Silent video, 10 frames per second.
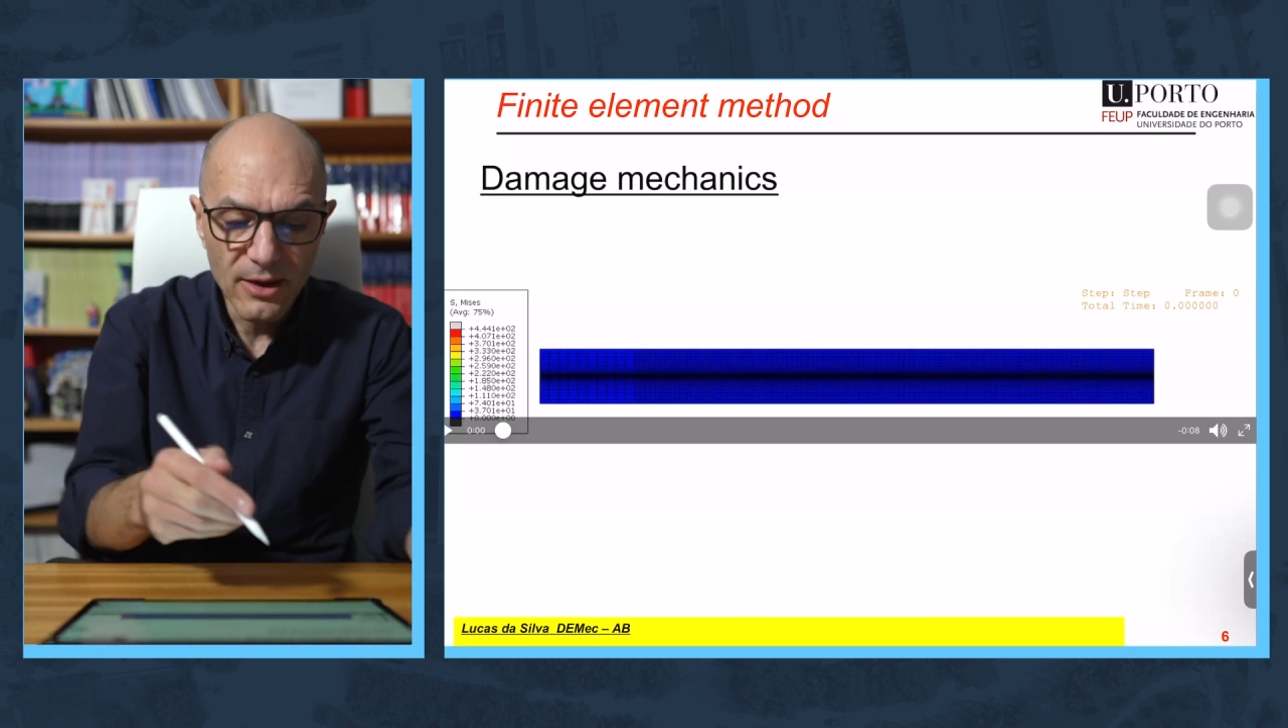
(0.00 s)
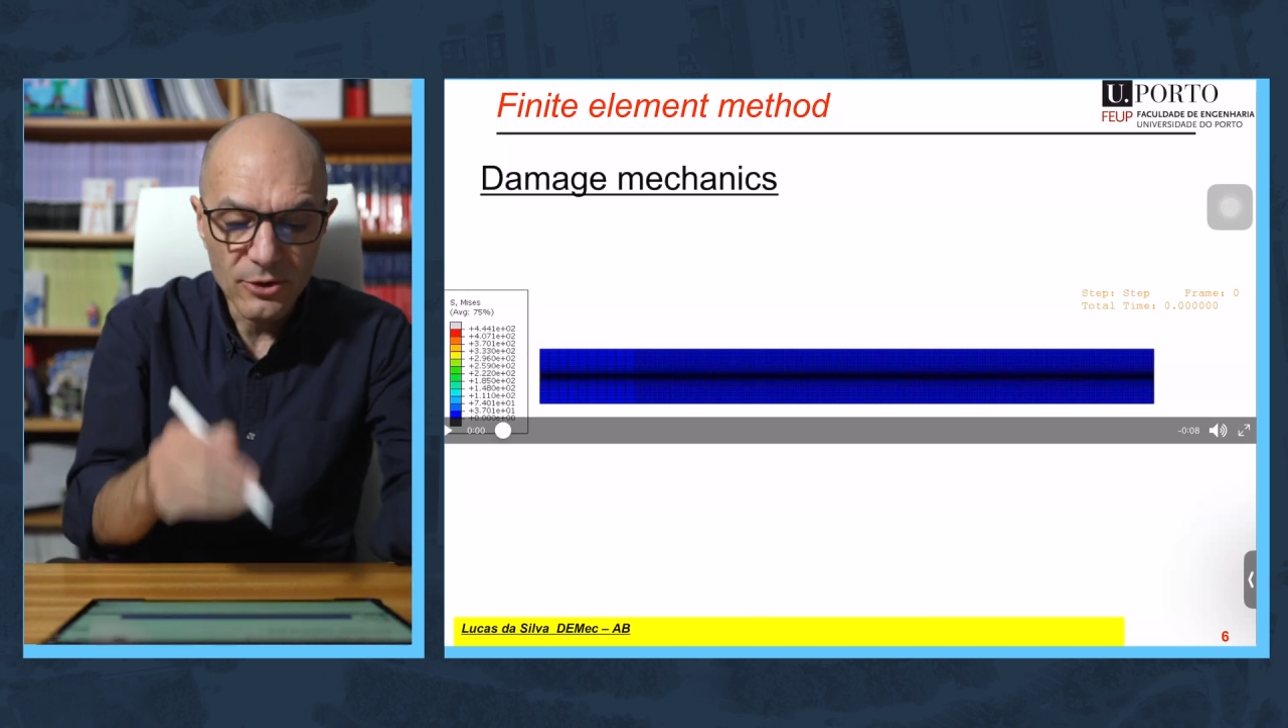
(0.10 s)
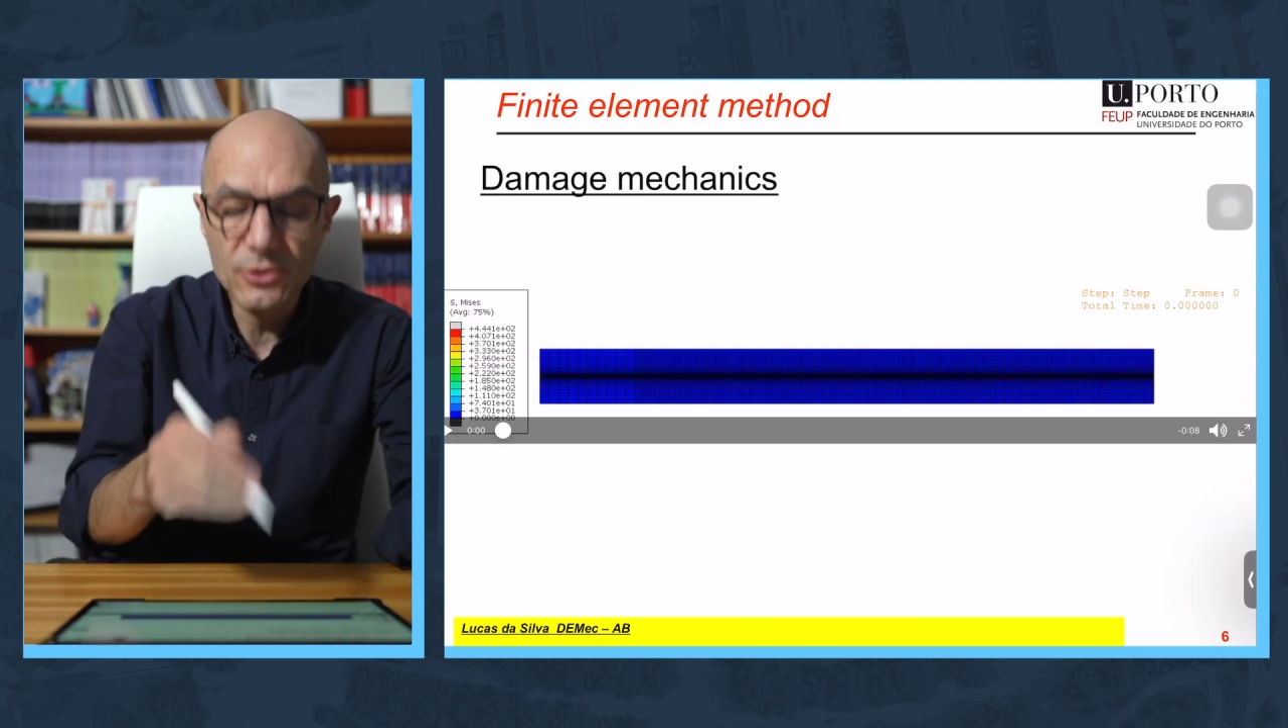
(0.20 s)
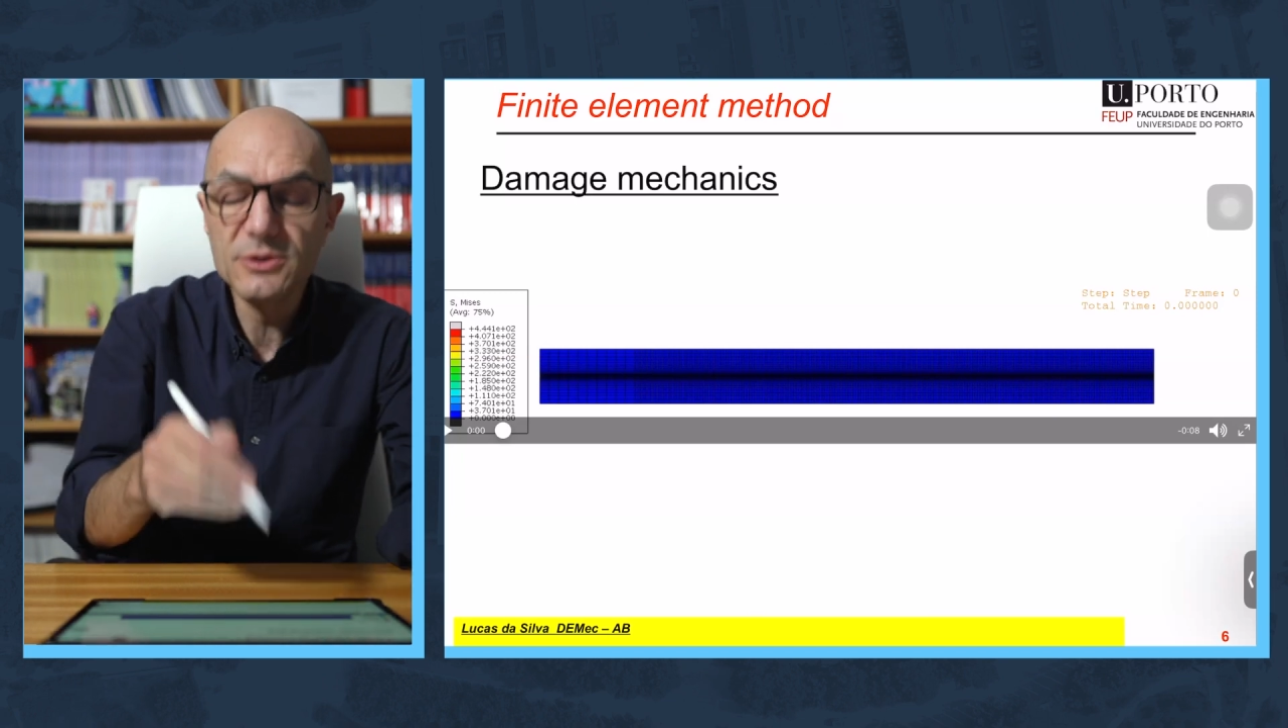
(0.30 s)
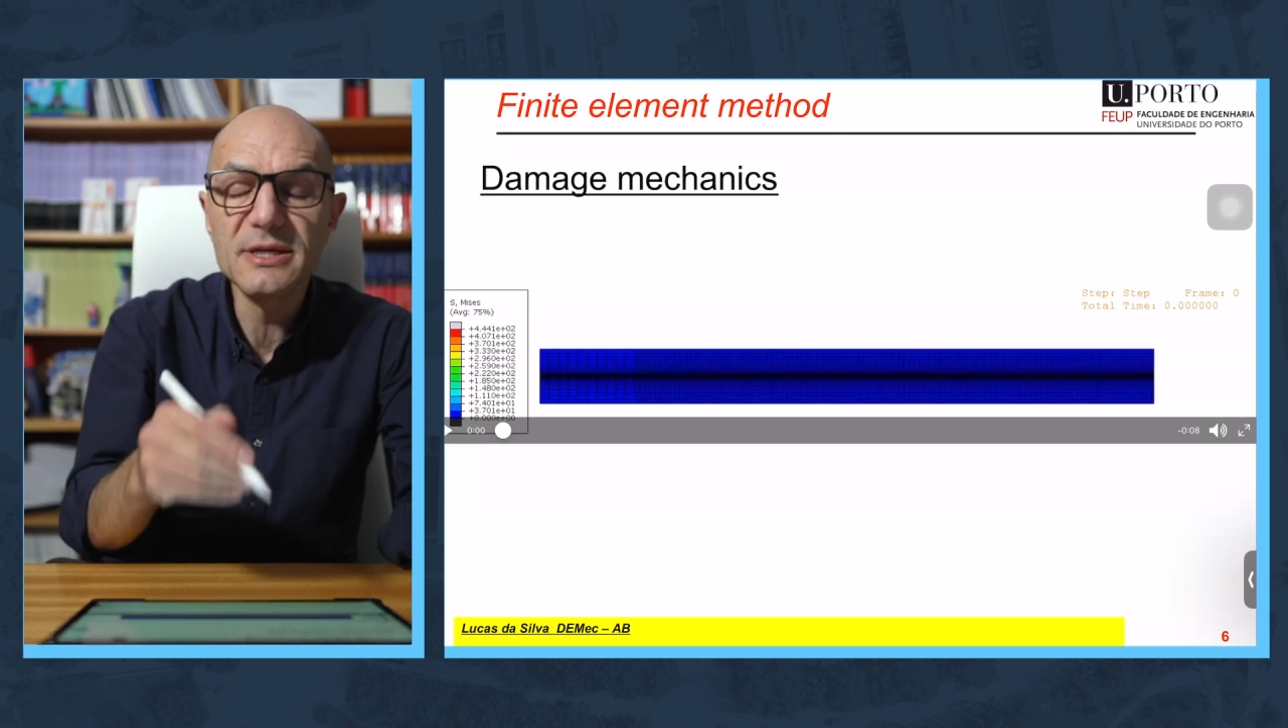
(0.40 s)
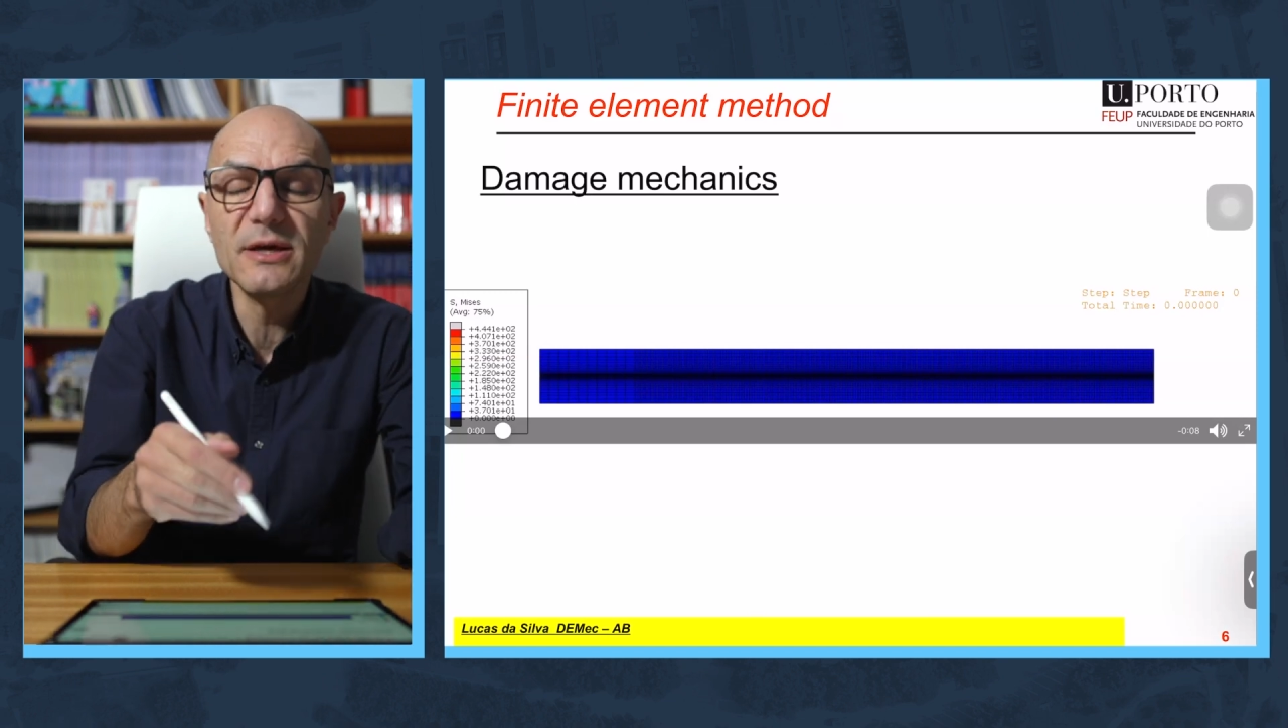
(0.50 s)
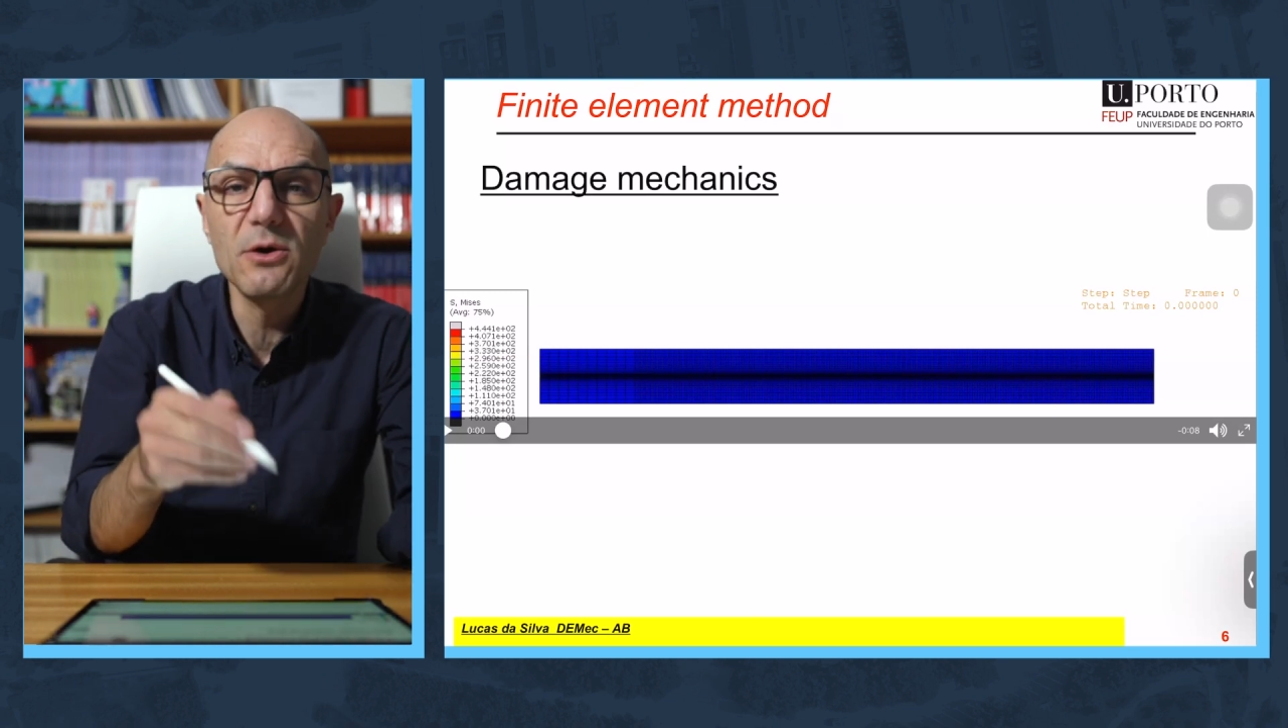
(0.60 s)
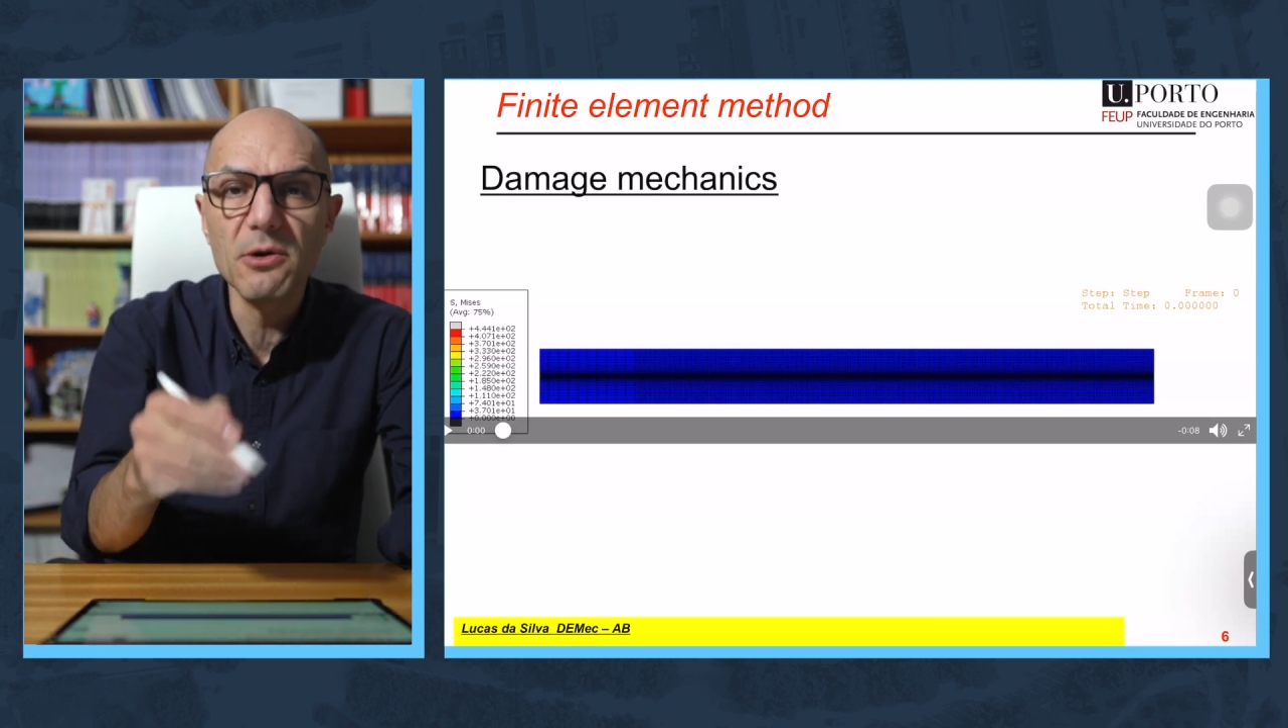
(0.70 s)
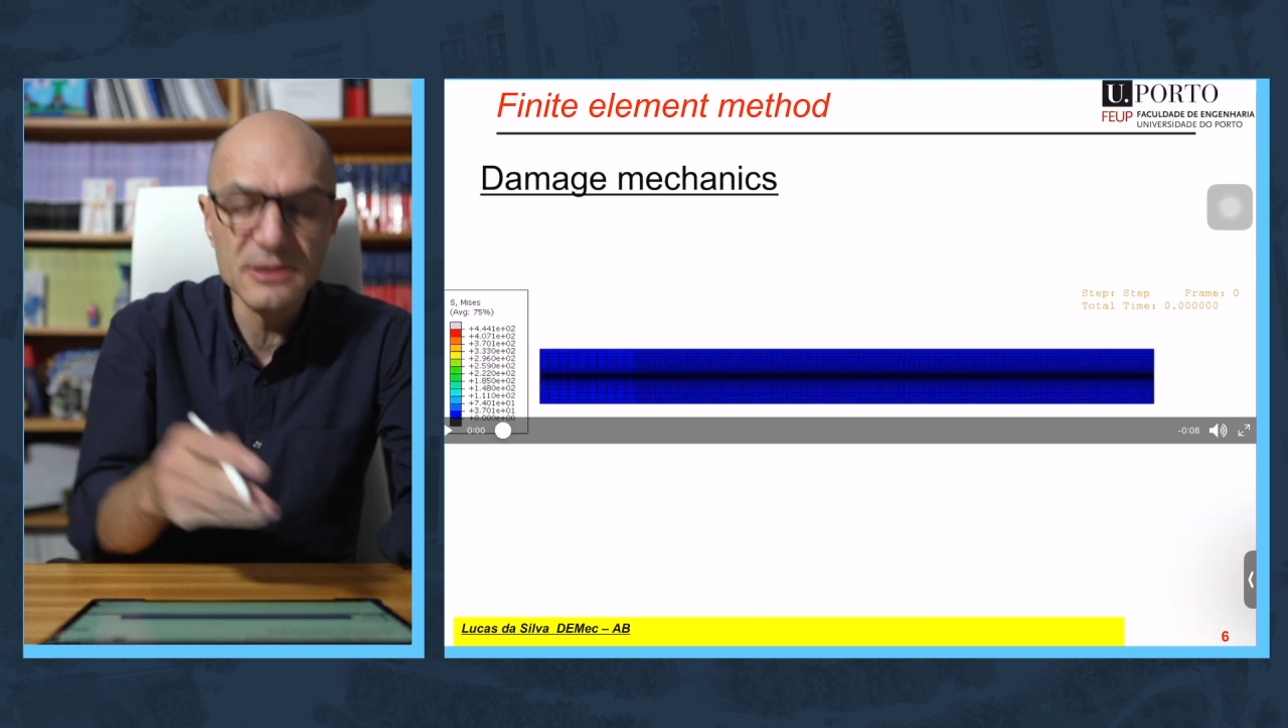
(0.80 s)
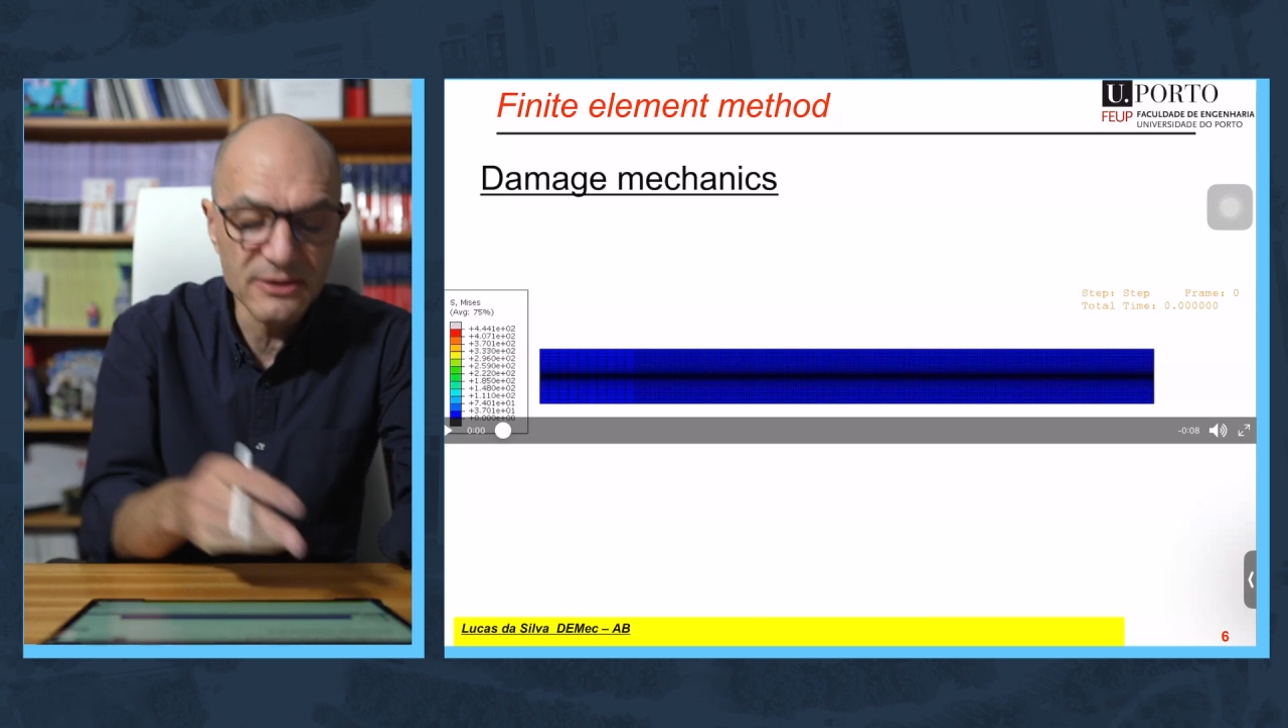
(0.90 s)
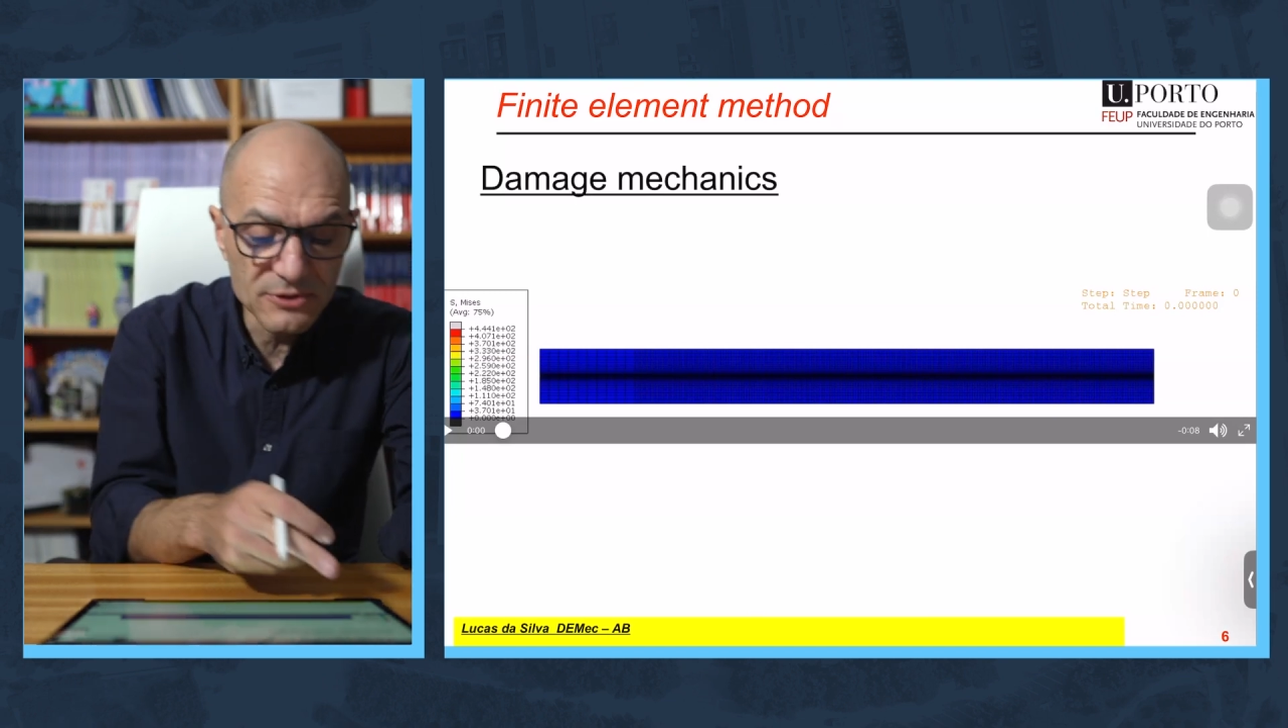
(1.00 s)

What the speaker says: Using cohesive